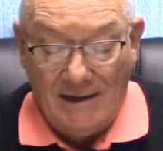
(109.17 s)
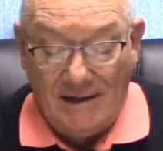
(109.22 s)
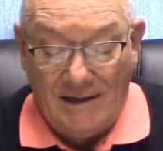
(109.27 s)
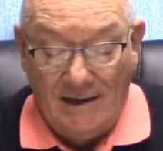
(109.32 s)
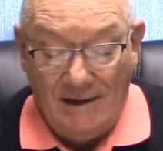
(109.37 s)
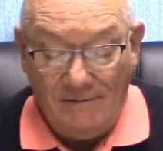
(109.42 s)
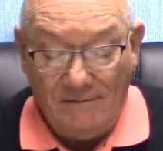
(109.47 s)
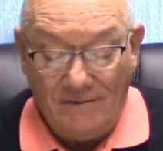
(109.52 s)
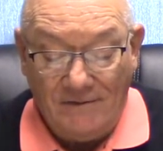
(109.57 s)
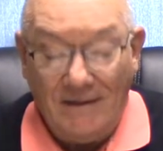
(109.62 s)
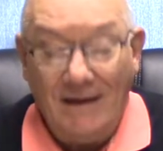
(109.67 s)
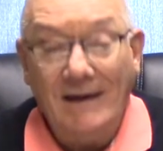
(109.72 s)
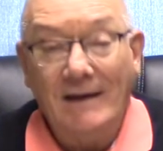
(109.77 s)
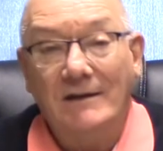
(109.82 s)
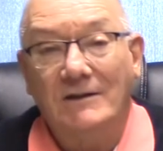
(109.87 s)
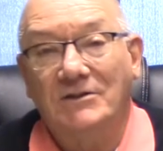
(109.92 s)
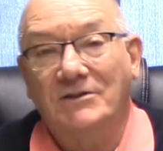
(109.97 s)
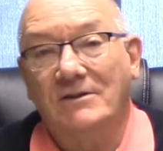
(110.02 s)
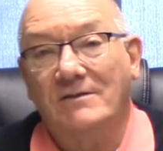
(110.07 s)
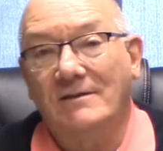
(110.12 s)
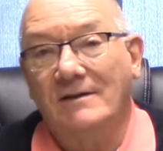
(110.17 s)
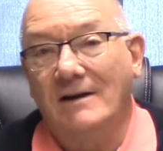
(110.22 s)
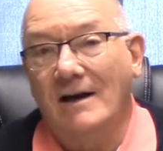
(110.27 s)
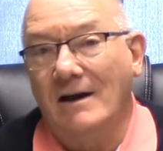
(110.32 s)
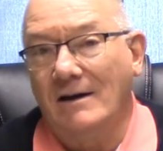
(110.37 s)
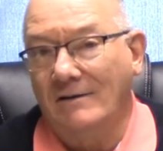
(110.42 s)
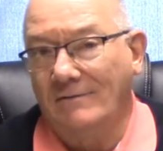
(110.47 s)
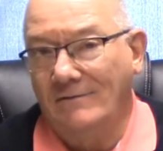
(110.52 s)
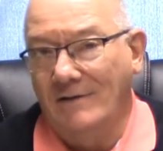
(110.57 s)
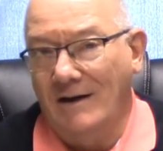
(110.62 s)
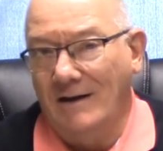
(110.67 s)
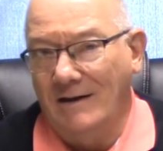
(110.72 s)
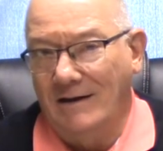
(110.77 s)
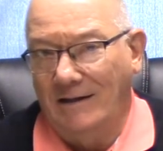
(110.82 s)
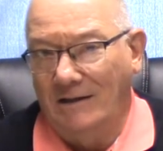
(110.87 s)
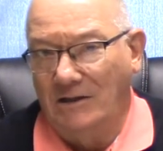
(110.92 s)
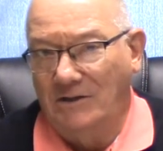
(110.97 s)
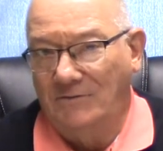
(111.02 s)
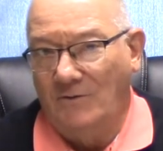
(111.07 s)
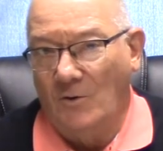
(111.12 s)
Give thanks to the God of
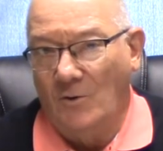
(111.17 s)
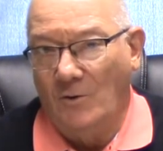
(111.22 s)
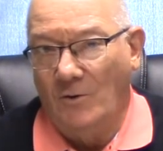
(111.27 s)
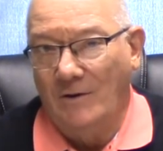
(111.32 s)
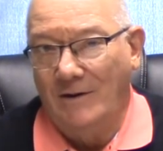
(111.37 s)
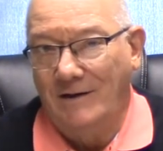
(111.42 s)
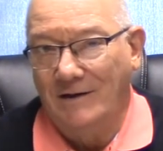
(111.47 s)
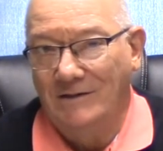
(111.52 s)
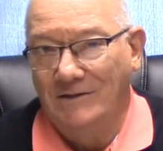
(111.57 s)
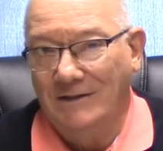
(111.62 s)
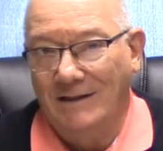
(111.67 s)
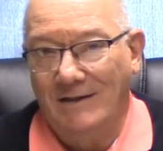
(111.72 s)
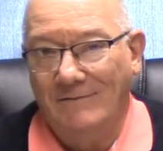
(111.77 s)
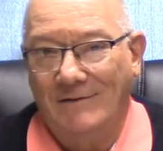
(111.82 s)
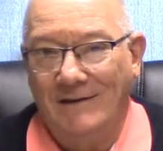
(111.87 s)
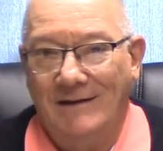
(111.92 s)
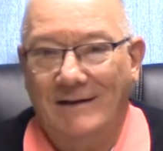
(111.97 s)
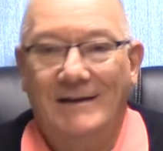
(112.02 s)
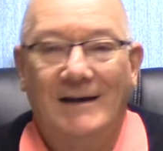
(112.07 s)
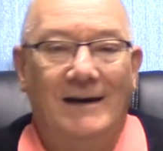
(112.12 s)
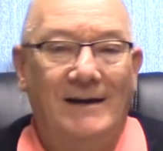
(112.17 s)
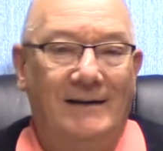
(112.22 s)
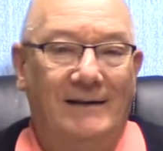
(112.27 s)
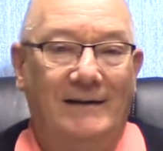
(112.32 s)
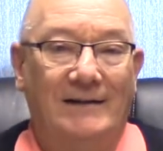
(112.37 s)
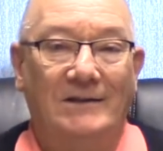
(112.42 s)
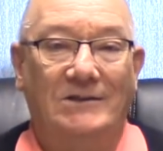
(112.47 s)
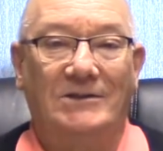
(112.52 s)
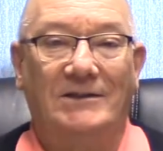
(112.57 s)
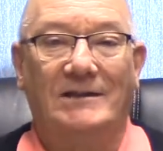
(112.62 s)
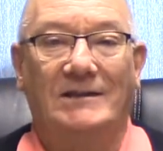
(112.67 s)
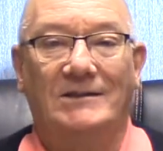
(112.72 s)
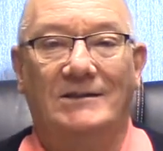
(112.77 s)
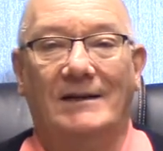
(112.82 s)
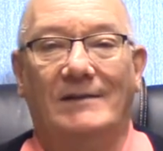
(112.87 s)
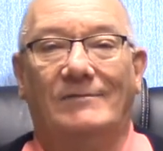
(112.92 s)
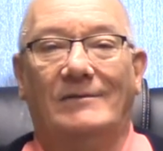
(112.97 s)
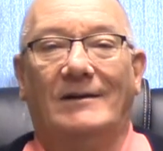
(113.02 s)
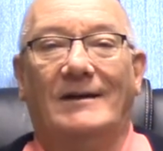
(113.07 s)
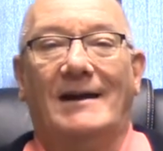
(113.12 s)
gods, for His loving kindness is
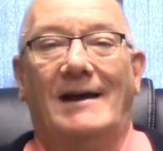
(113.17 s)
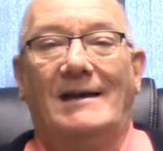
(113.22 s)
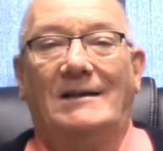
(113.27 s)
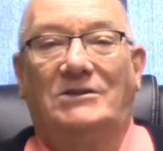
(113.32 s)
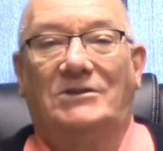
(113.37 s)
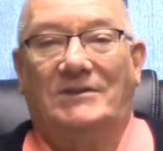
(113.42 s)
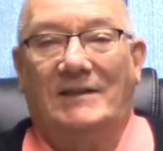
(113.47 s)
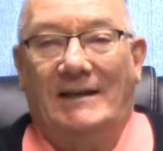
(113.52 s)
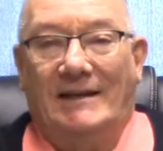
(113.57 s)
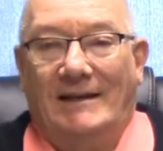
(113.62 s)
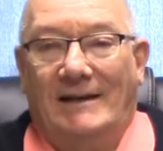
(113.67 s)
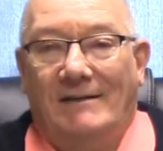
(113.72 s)
everlasting.